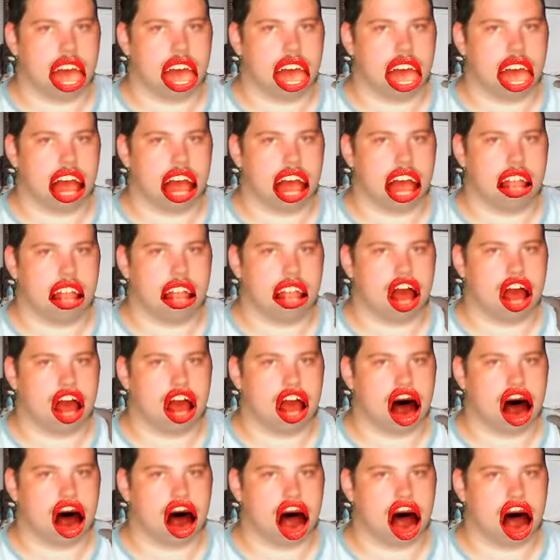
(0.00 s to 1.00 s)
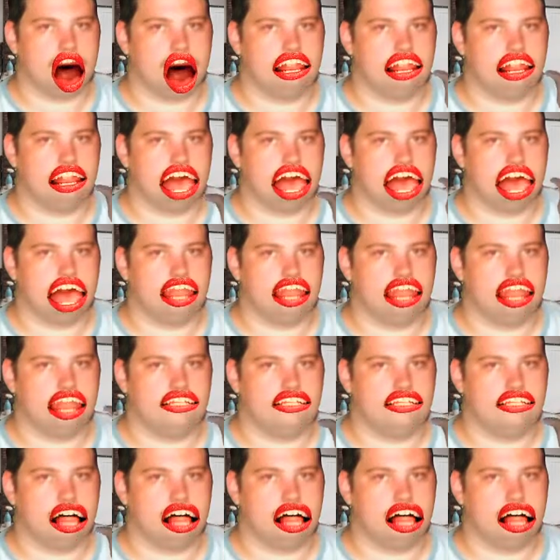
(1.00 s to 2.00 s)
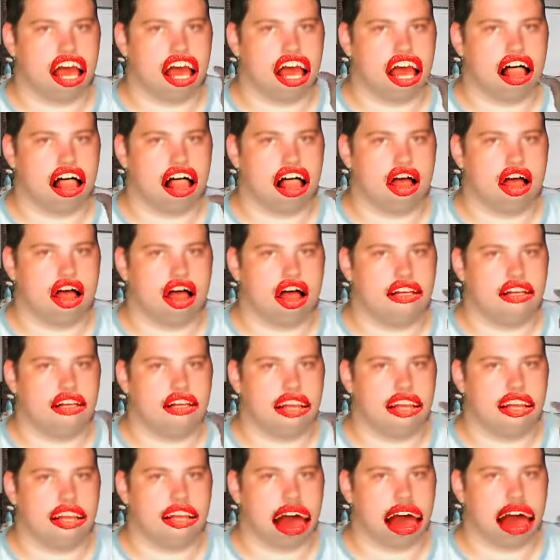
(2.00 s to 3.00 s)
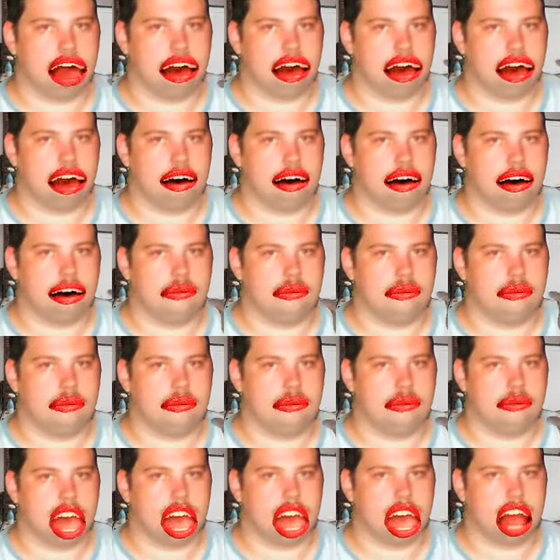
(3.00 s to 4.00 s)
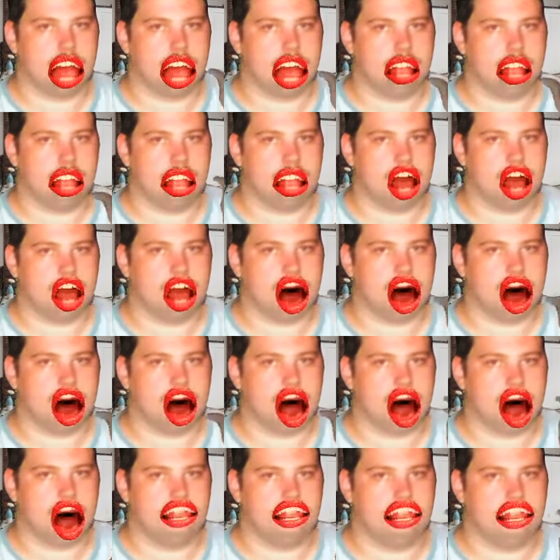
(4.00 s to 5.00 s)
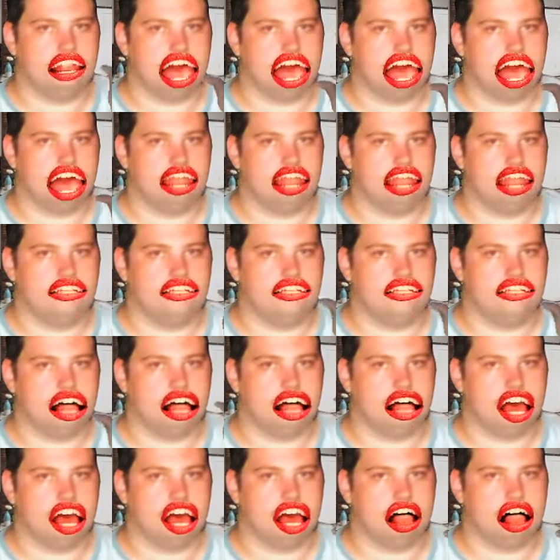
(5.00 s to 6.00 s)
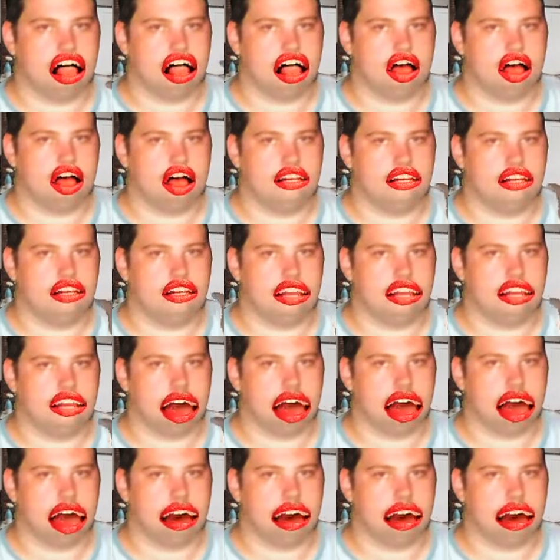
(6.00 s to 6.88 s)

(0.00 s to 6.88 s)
I don't know how many people in this chat know what that's a reference to or what that is, that face.